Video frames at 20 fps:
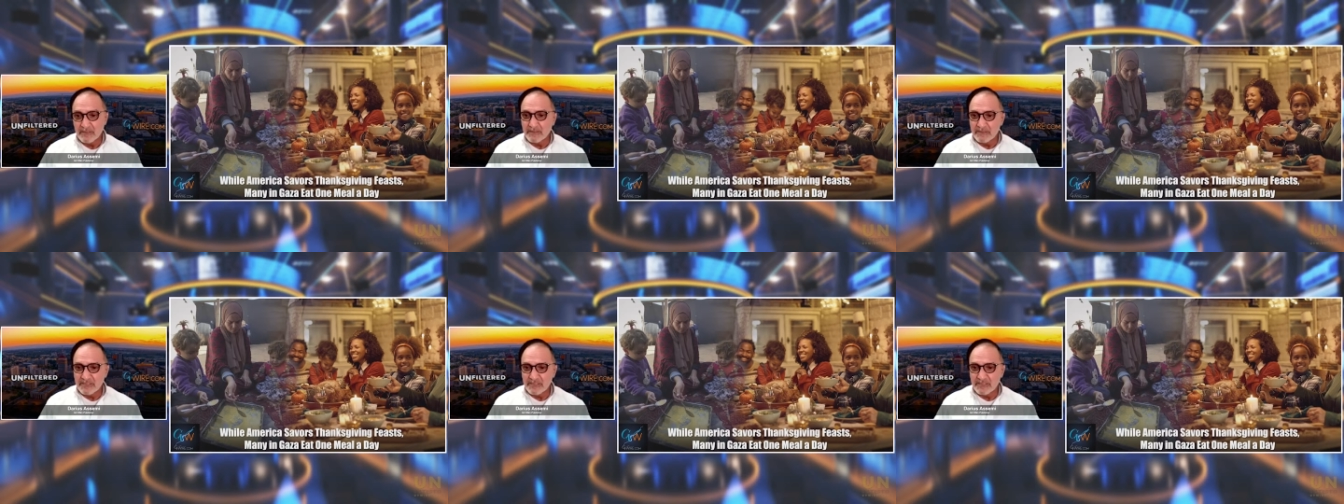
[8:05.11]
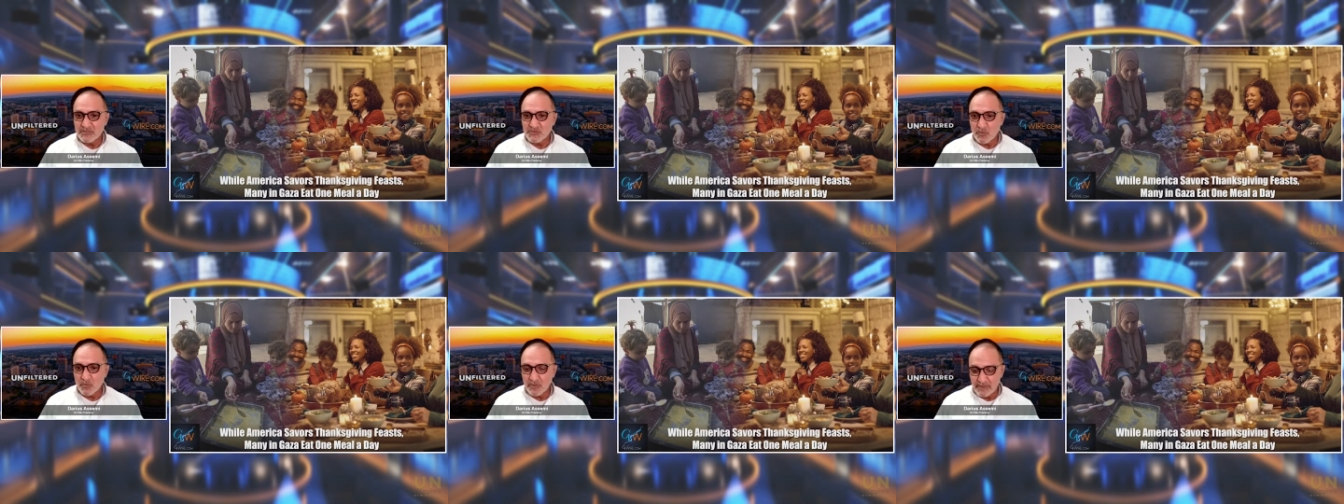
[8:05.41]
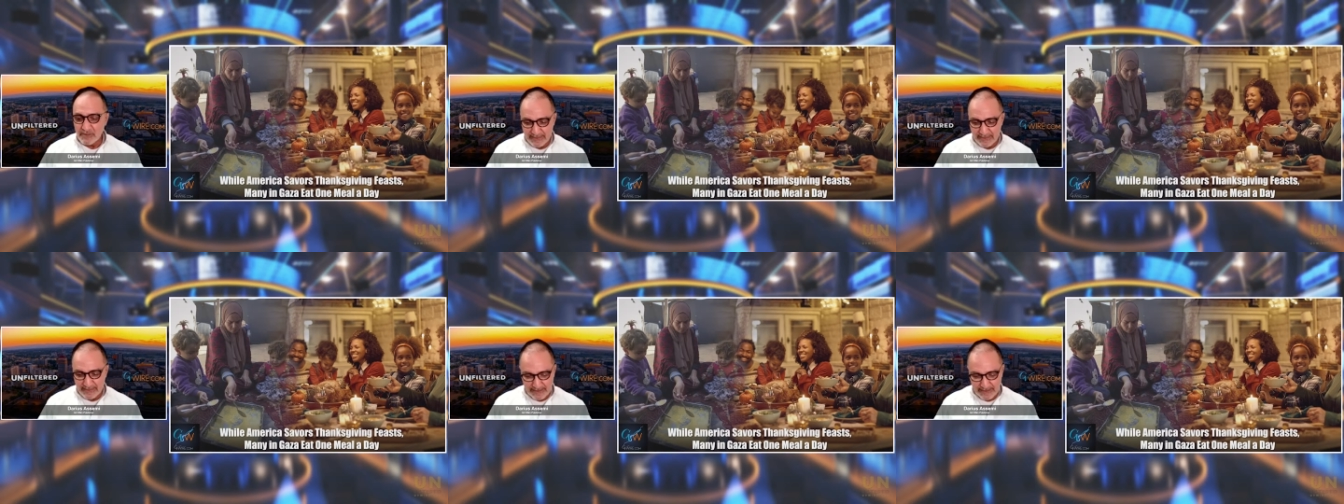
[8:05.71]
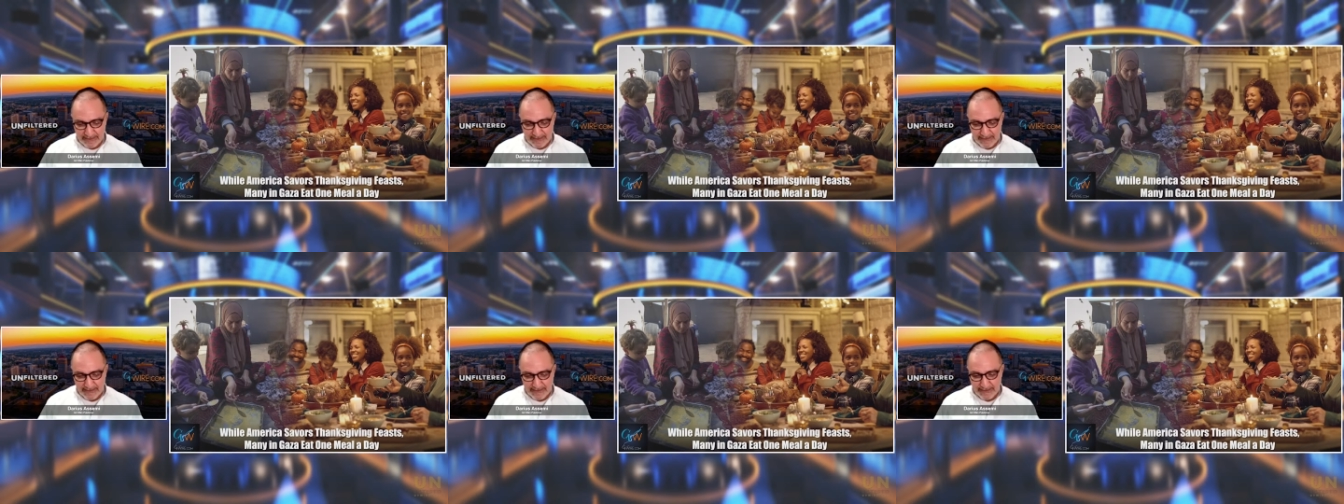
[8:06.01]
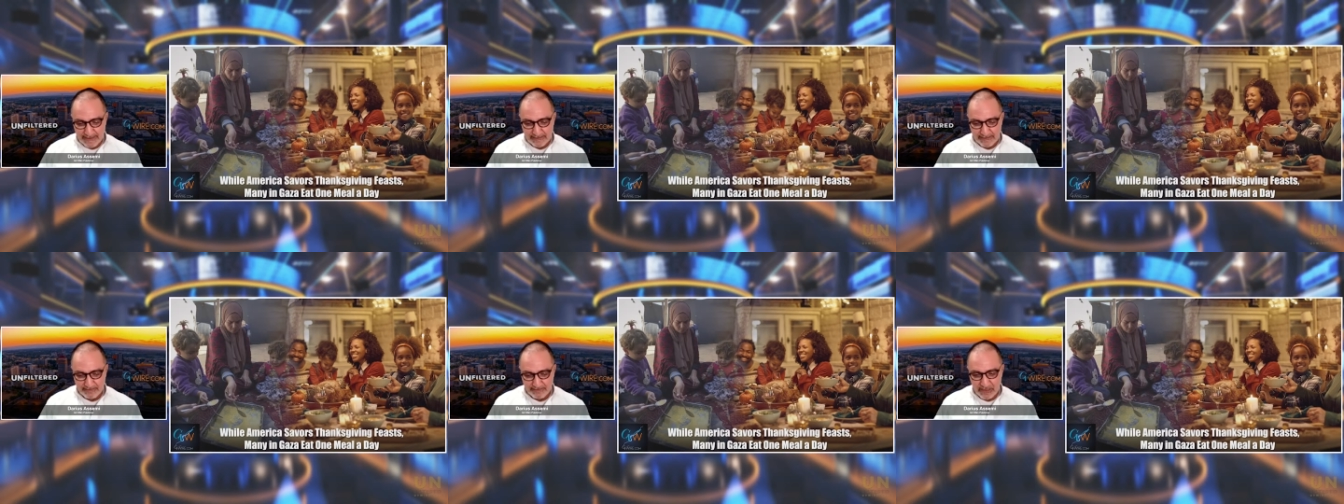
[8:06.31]
destroy that
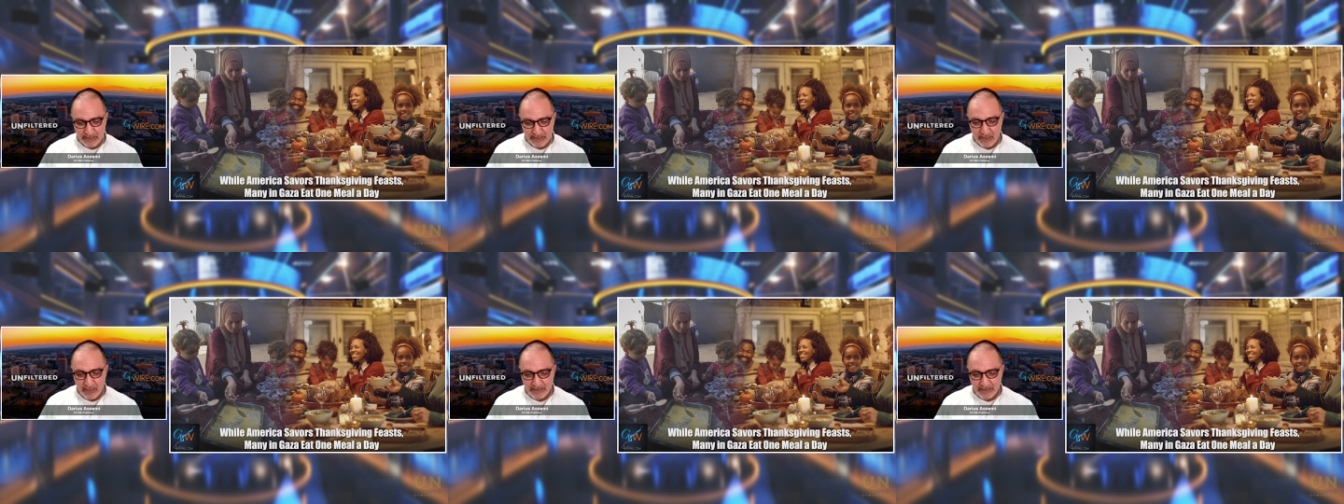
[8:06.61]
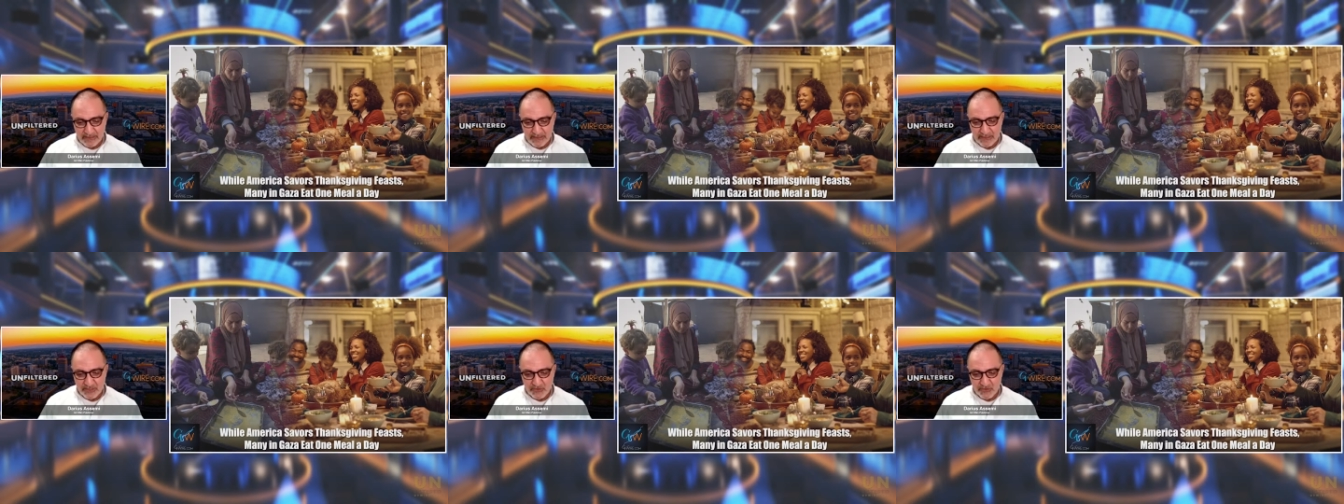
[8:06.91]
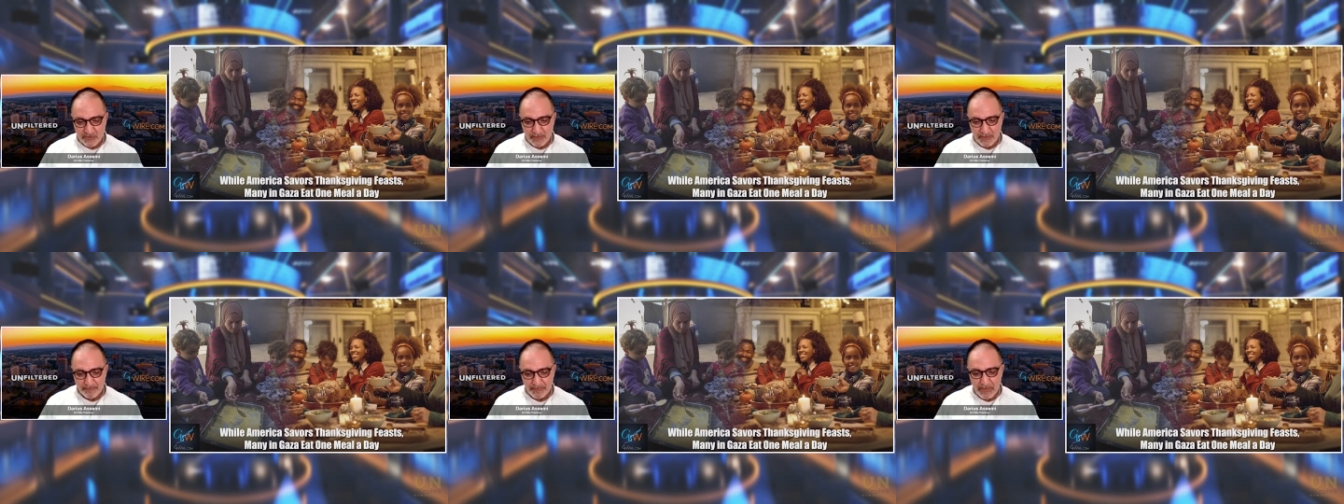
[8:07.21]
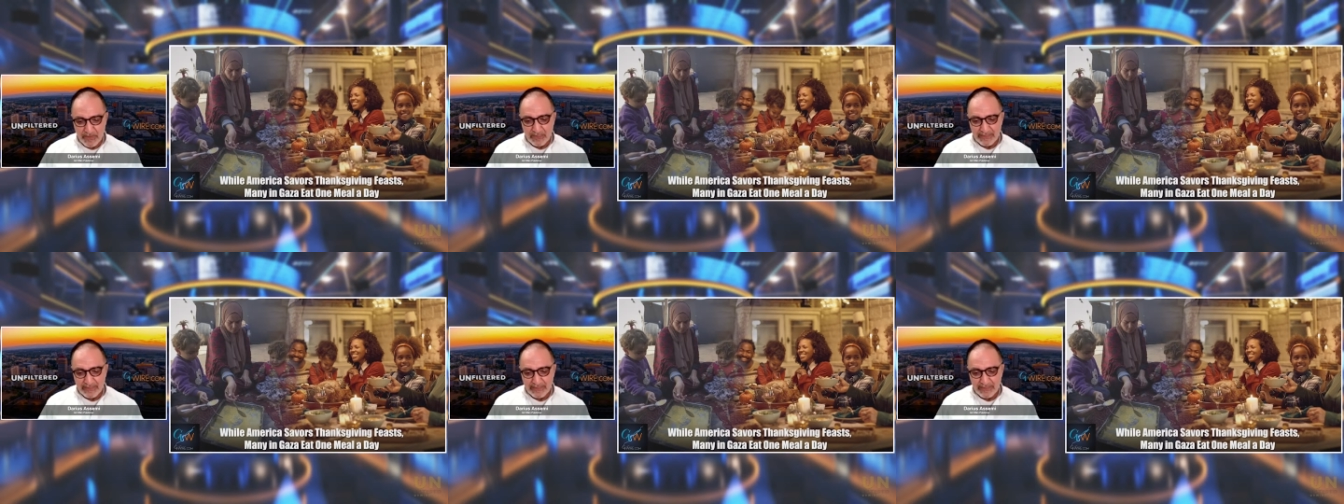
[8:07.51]
uh, the Gaza Strip.